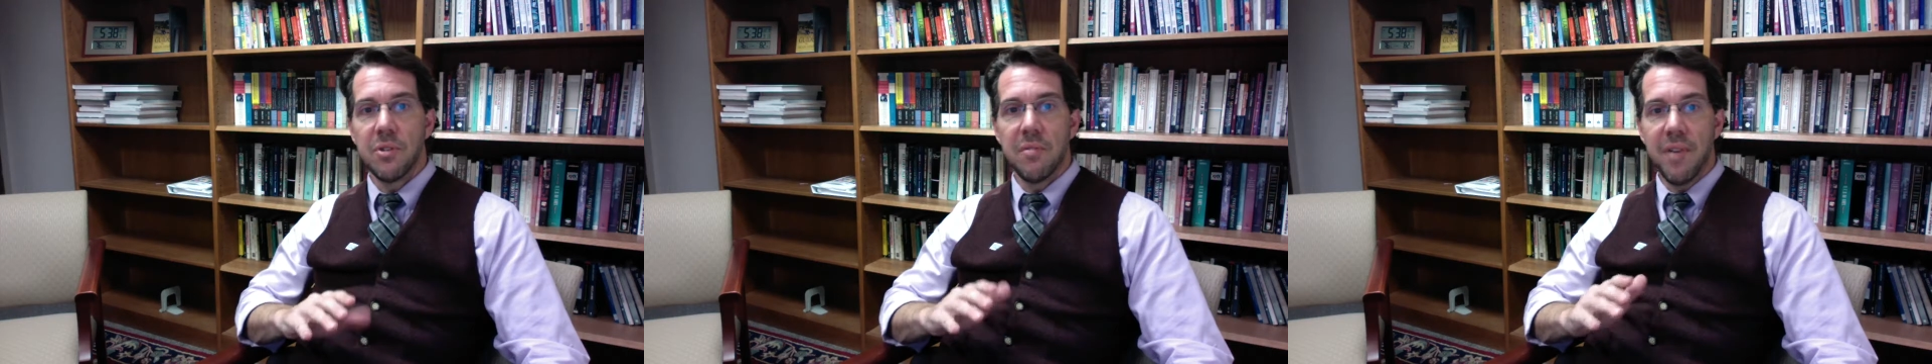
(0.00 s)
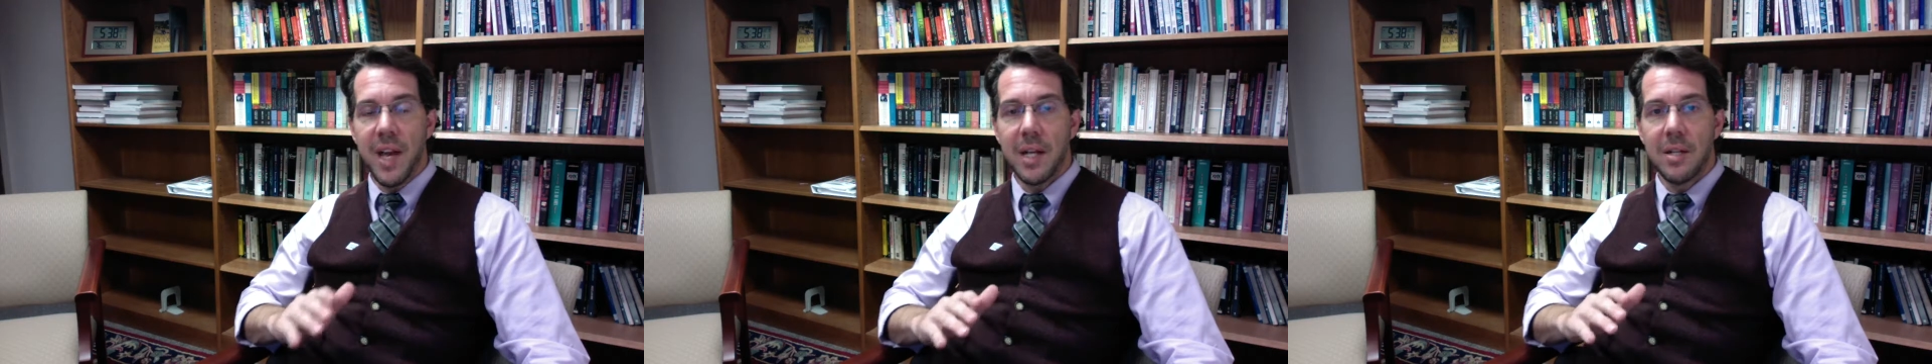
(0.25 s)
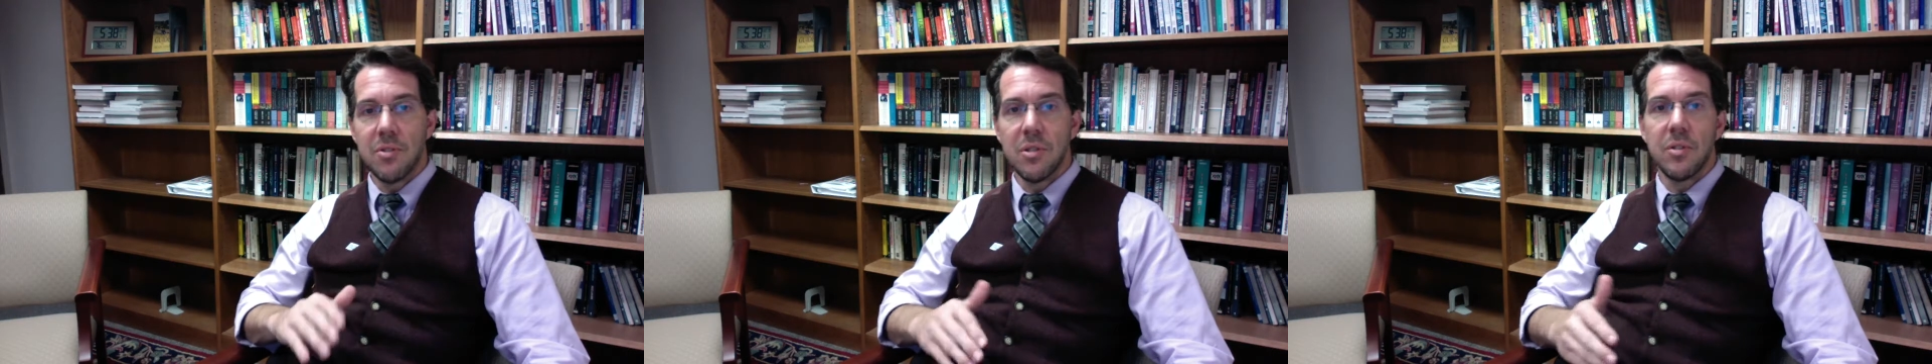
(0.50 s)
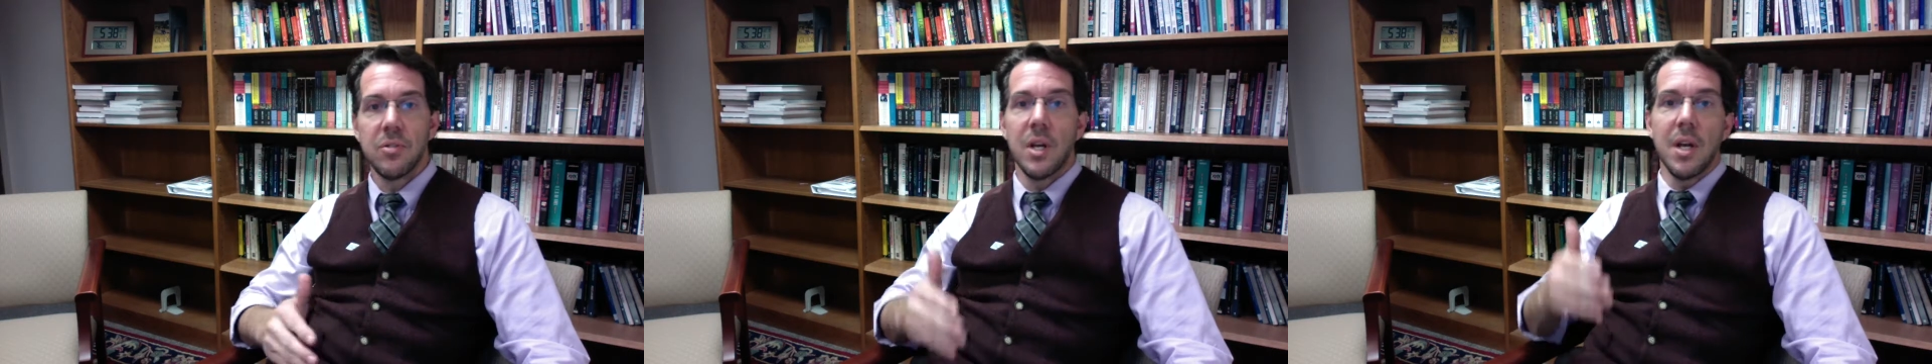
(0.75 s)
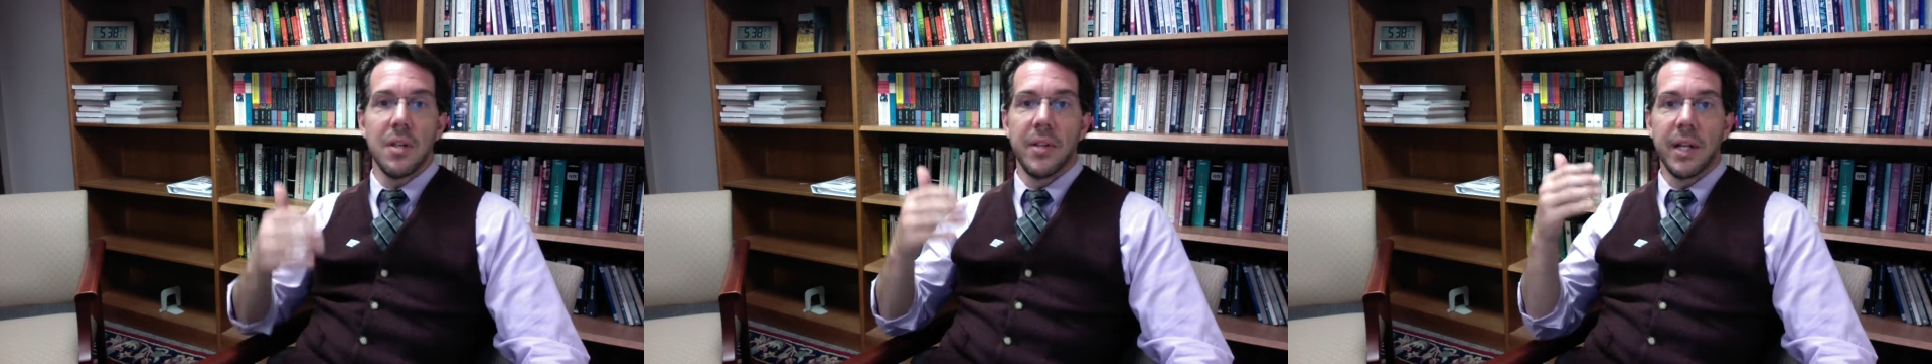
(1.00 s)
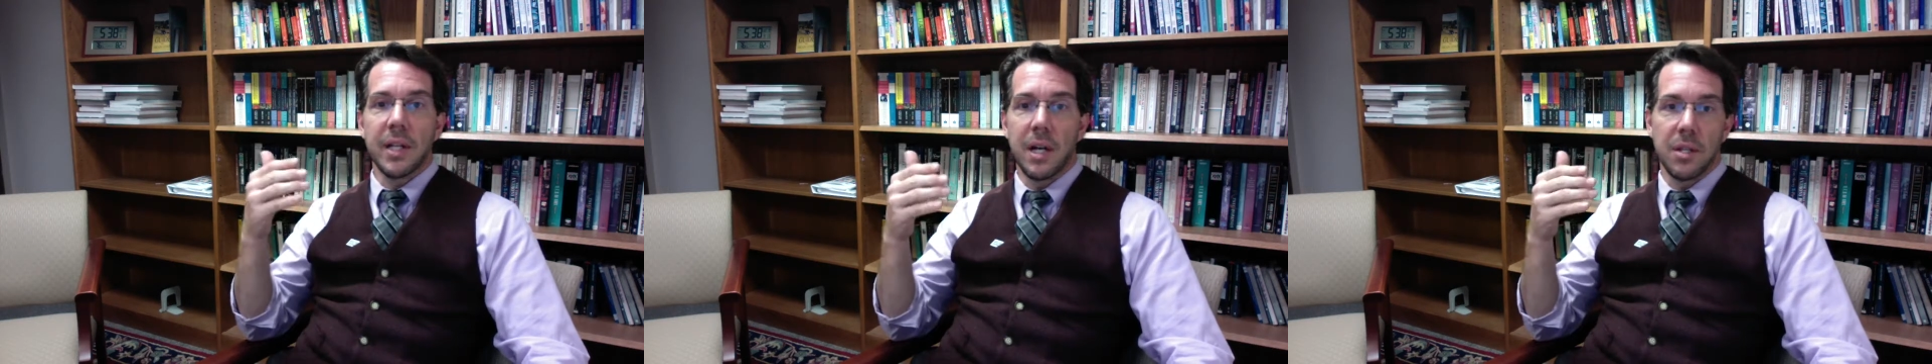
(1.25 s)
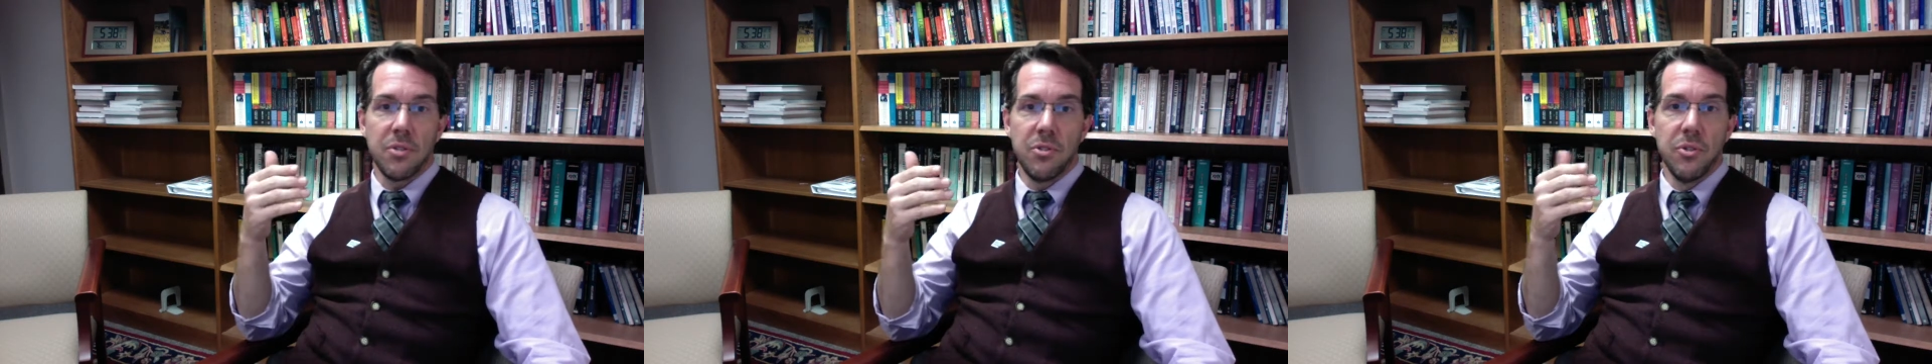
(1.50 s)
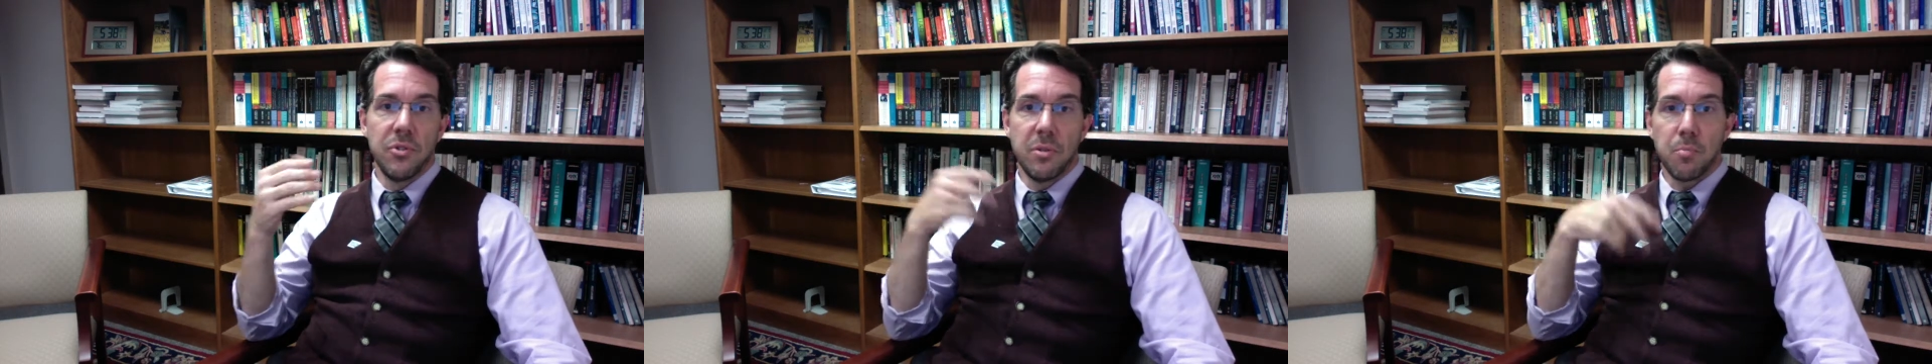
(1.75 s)
advantages that college
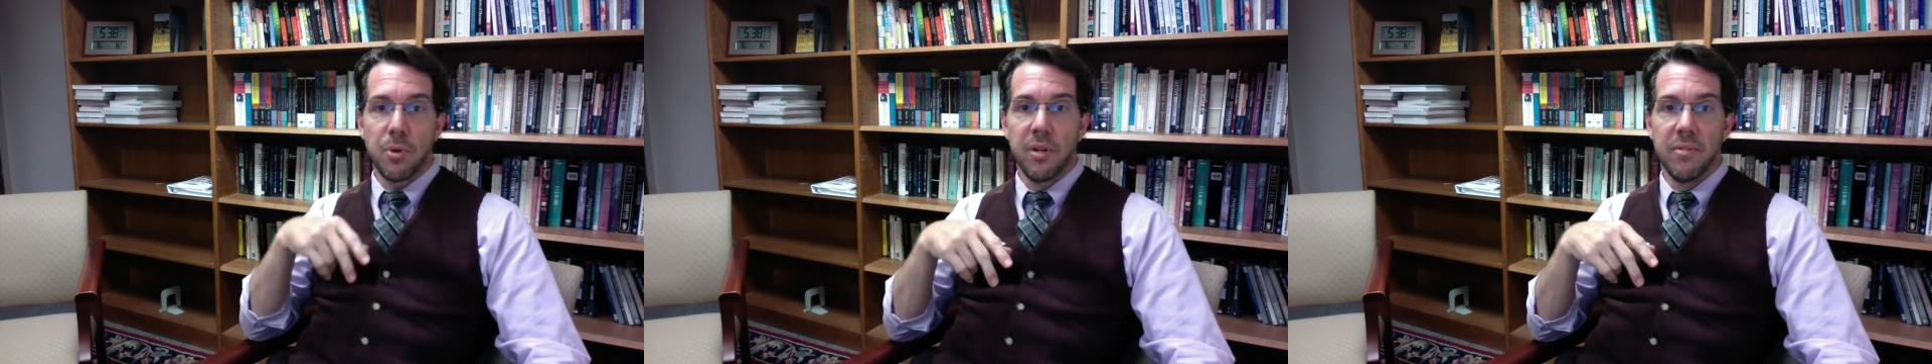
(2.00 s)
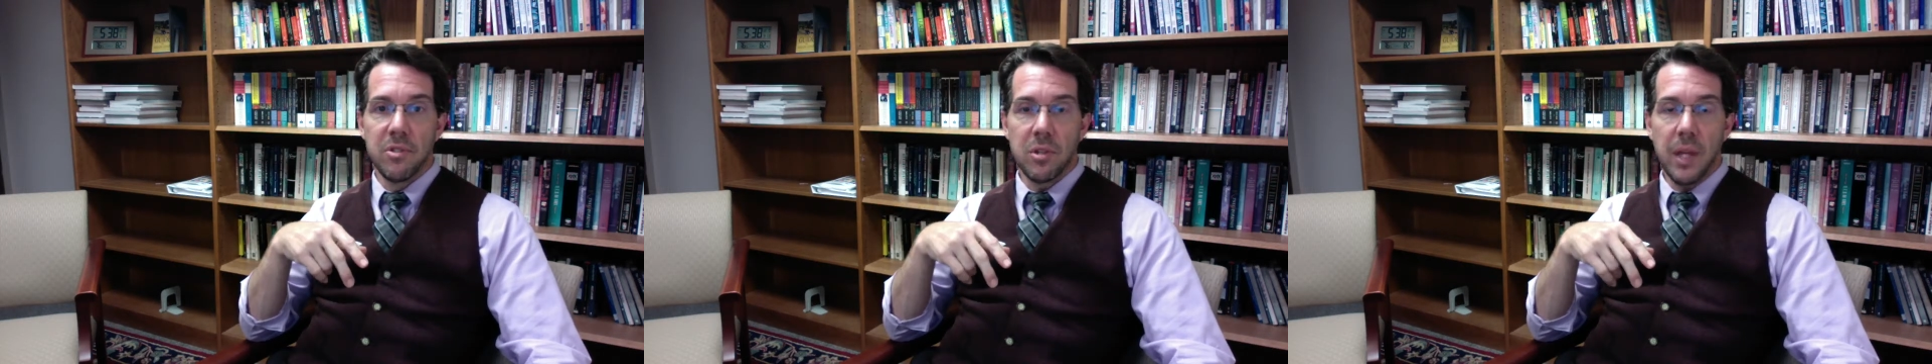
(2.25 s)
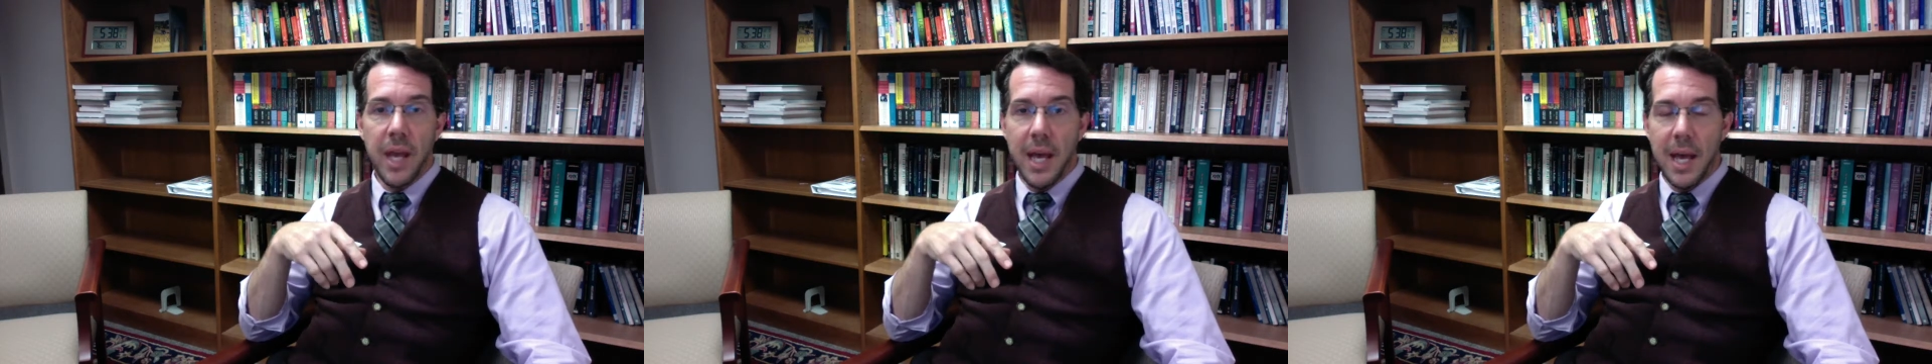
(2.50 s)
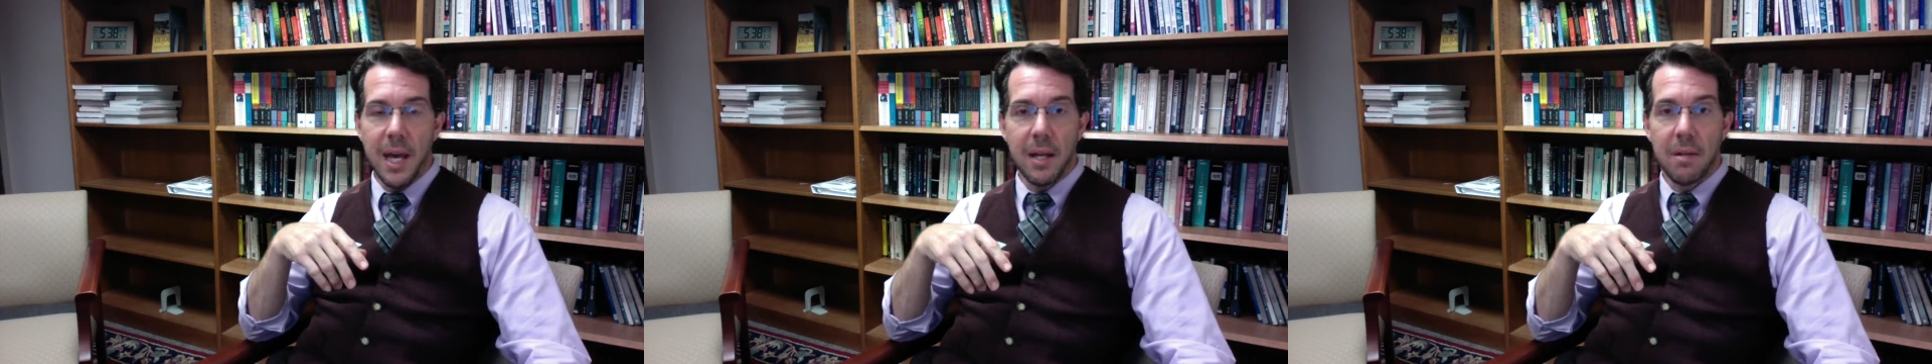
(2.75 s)
students had previously had.